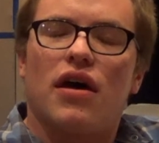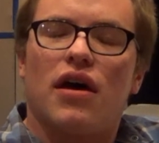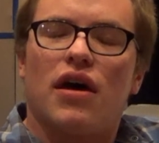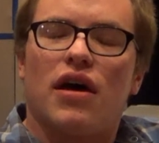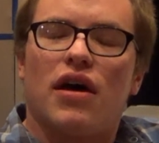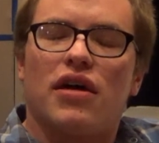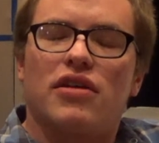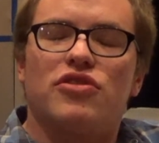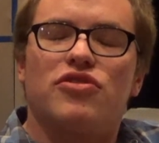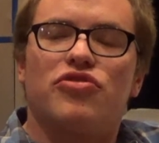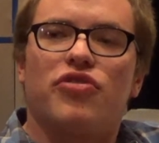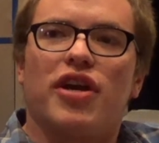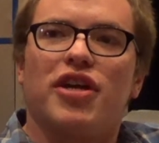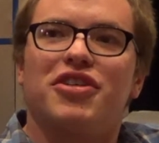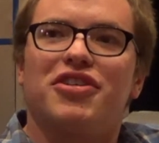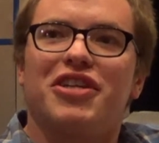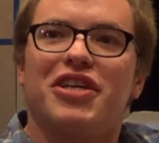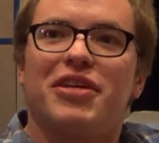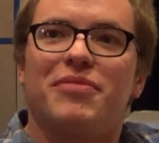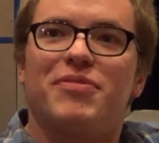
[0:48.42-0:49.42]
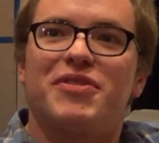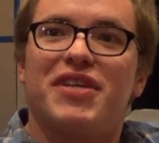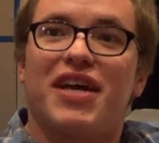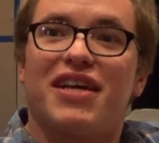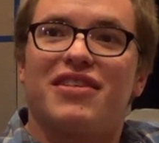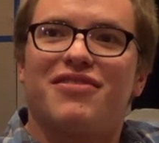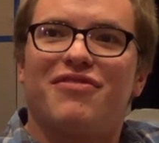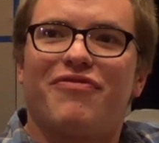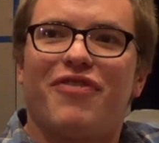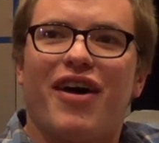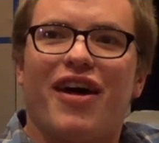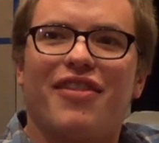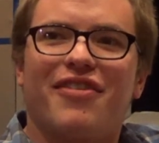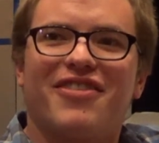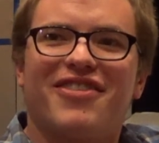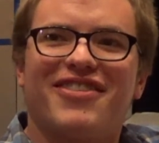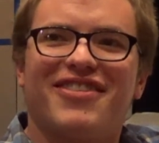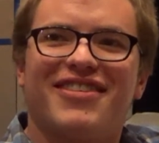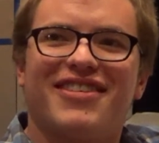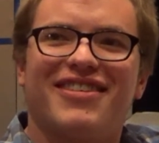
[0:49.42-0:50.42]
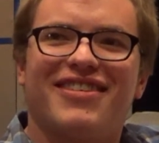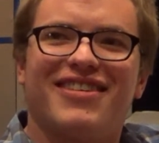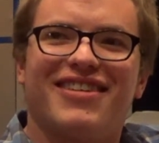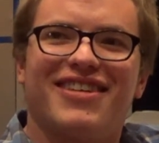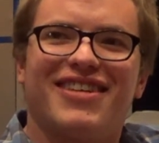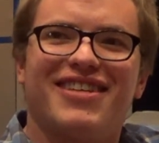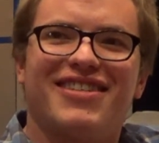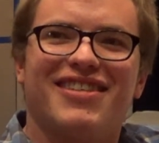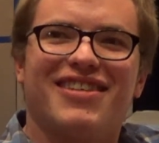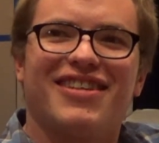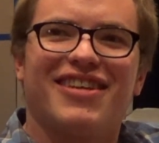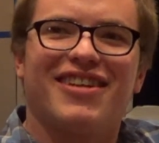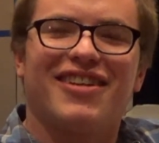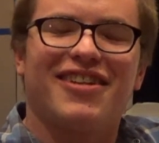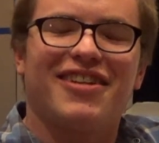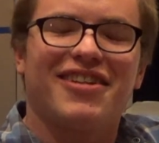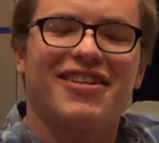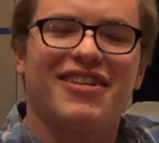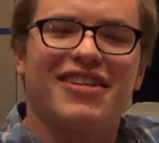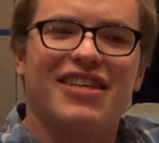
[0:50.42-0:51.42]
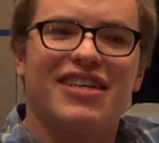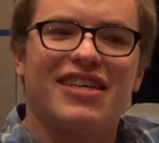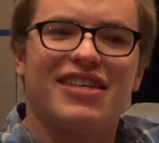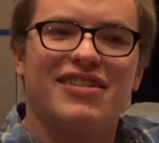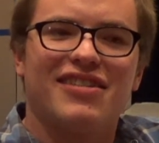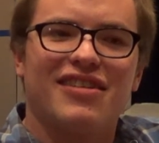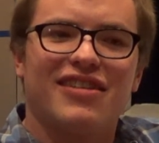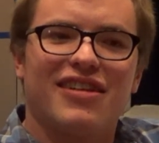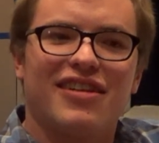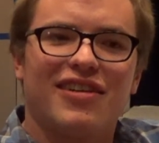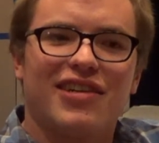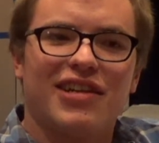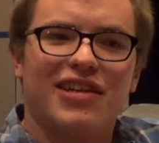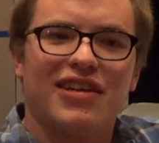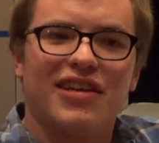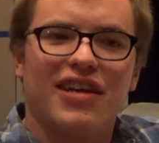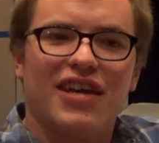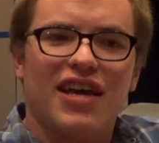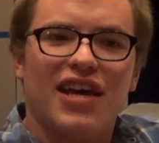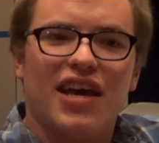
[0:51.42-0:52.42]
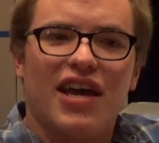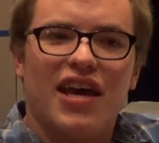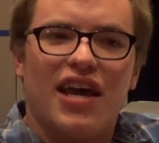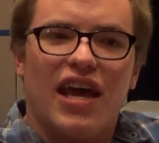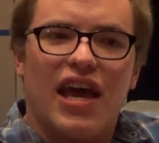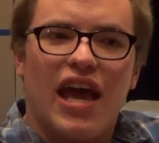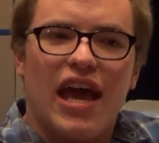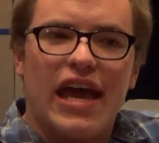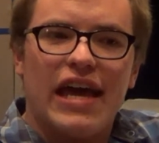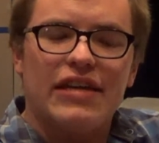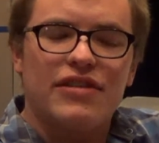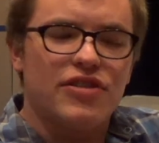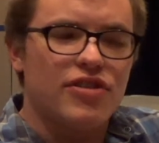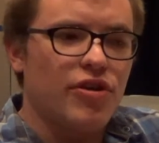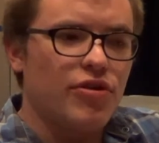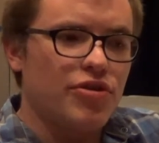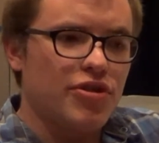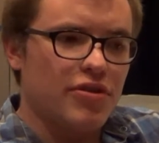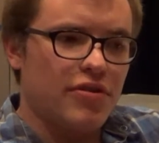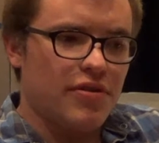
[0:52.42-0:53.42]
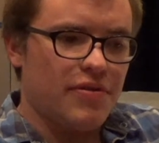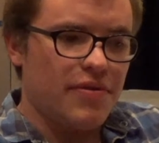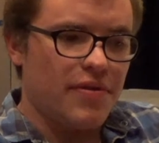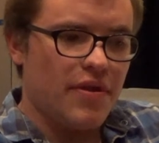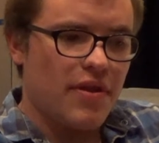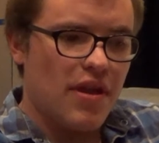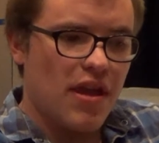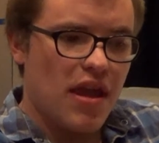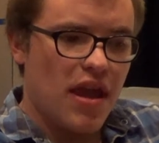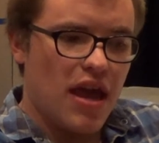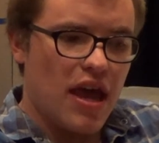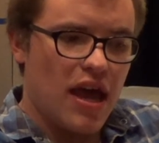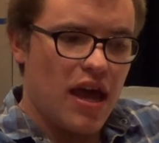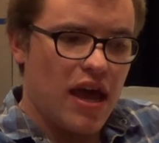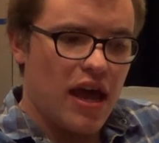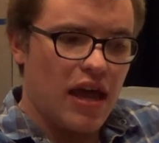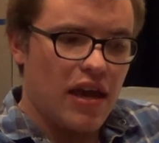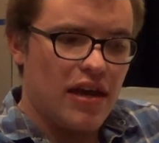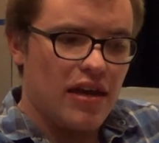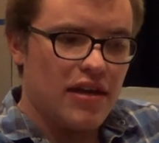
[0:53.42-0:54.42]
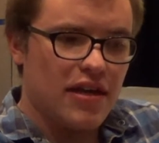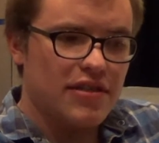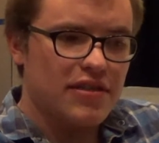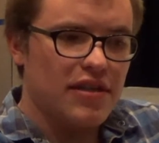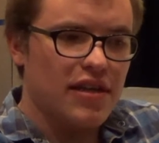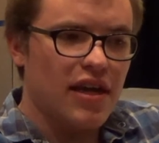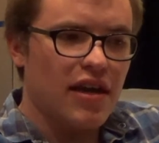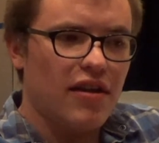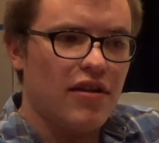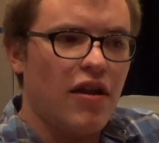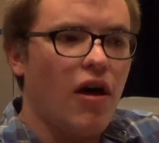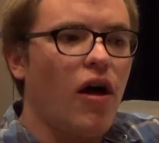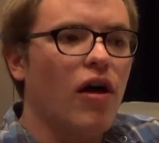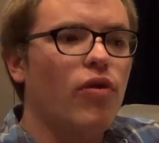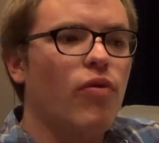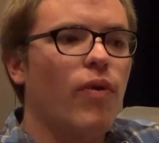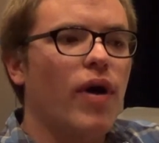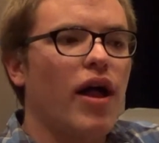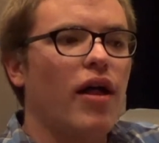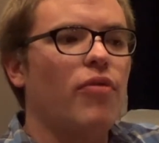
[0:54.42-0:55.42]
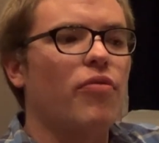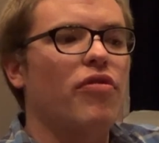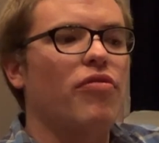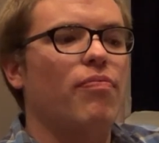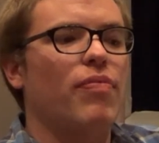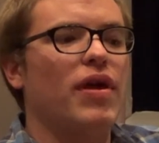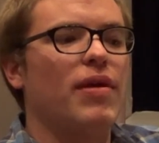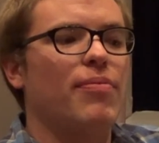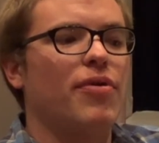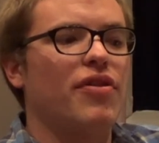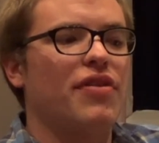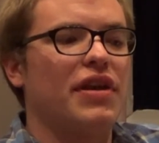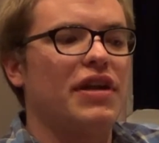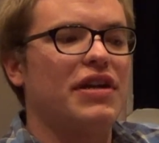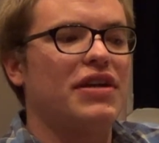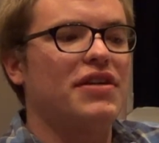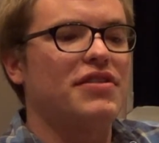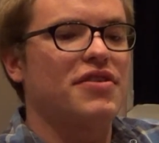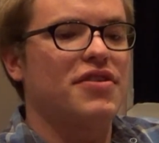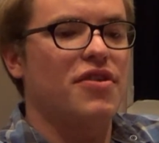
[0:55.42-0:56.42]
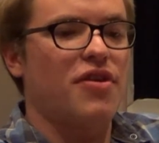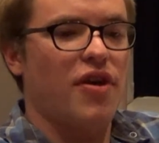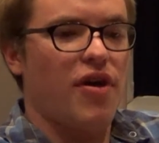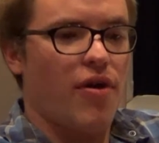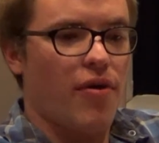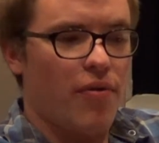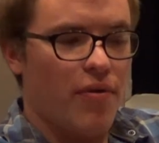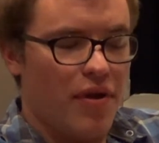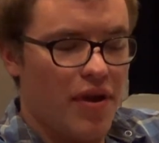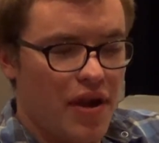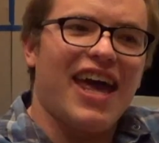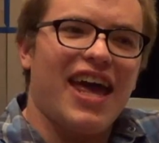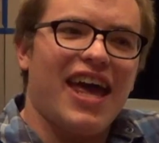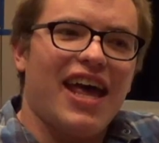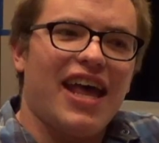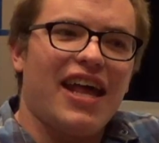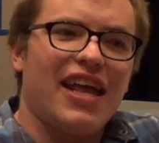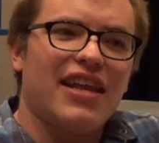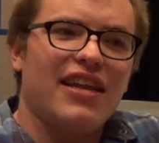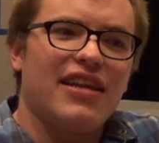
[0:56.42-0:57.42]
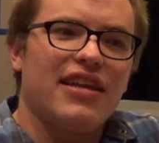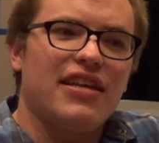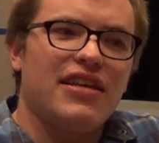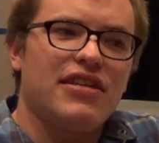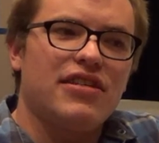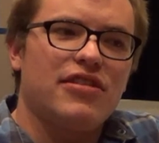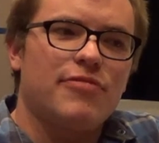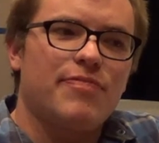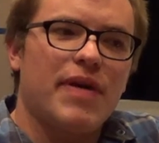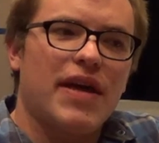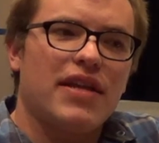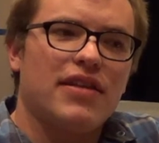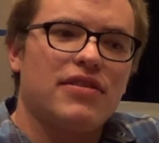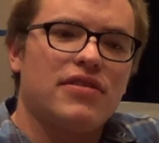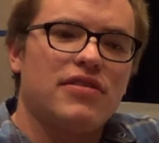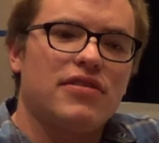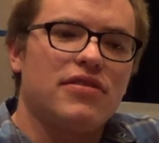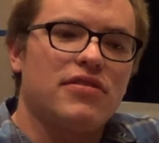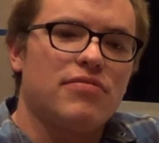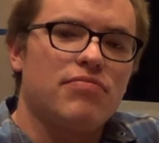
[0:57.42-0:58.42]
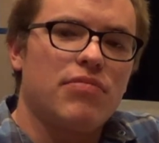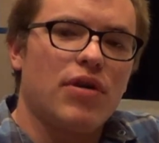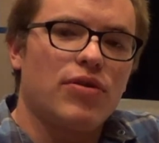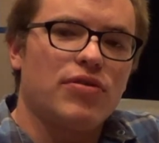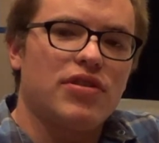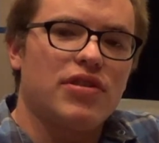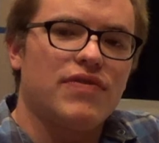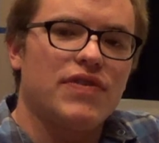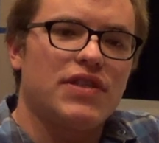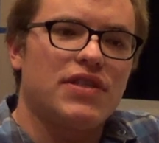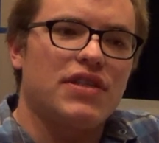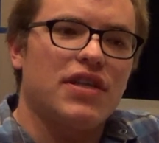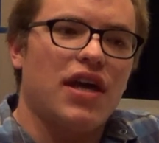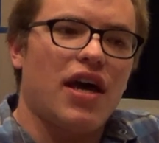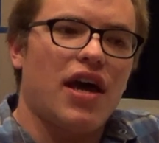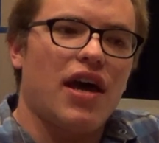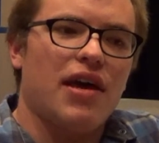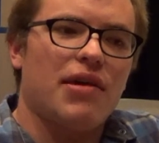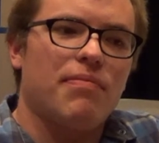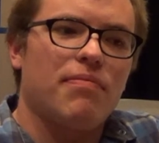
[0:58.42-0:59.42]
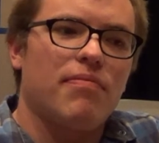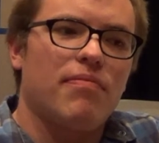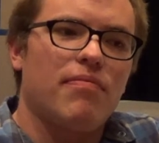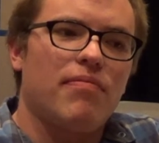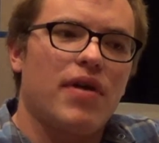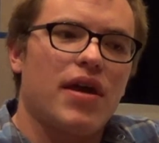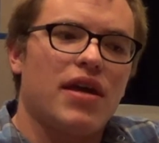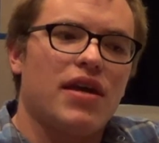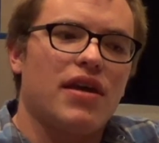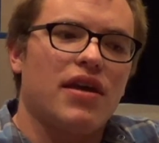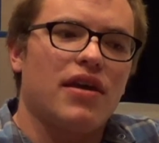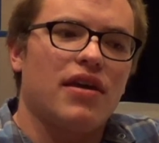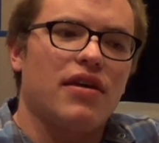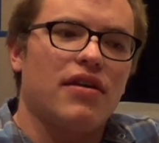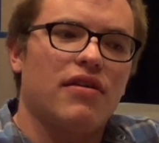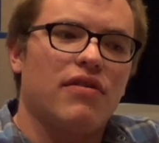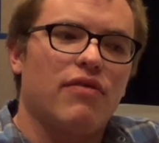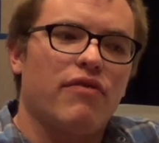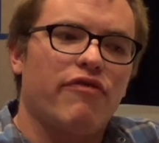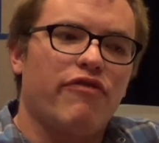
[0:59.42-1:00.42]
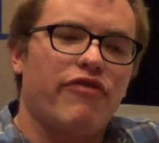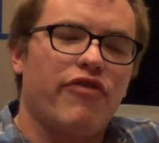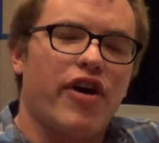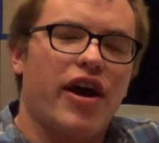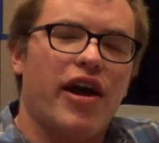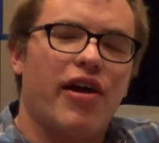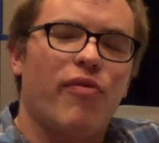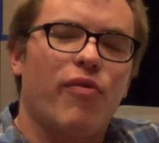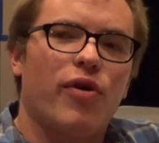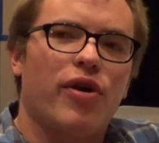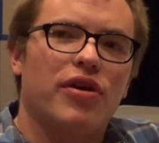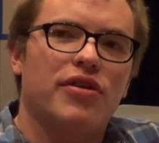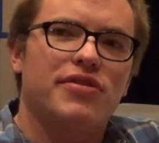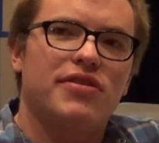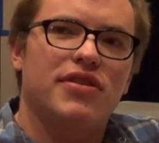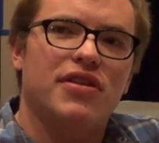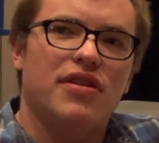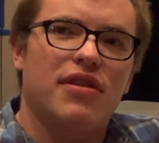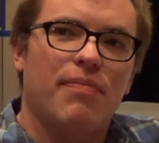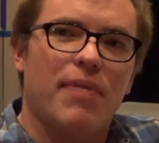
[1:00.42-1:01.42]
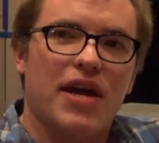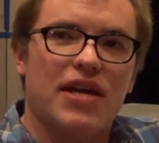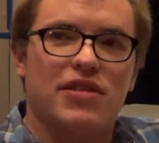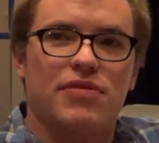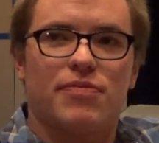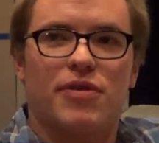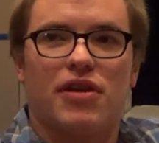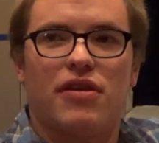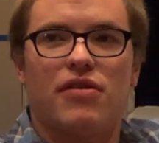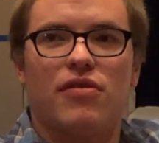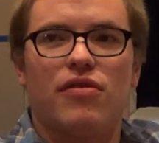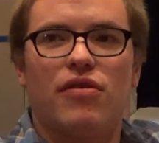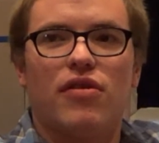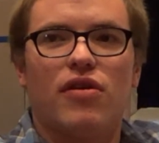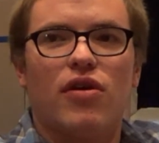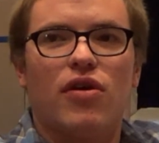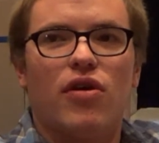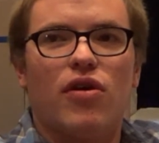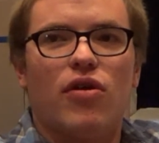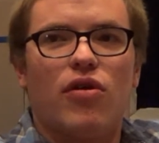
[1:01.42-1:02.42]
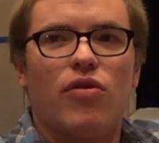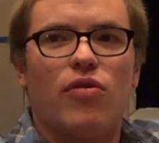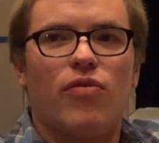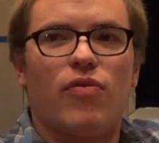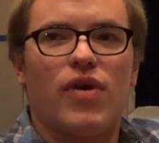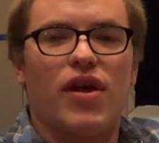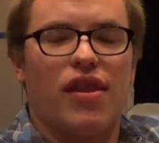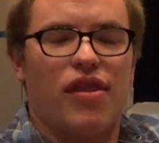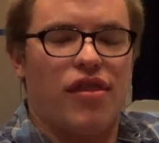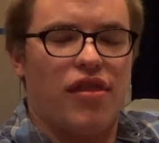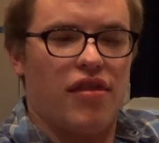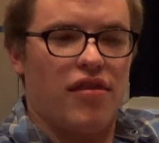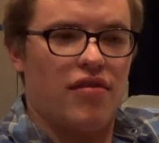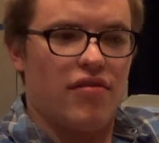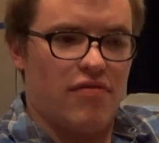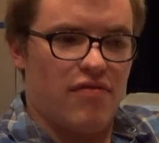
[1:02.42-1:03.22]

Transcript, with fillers: uh, strangely obsessed father. He's a little okay. he's a little asocial, and he doesn't get along well with people that he doesn't know. And he spends most of his time making fireworks in the basement with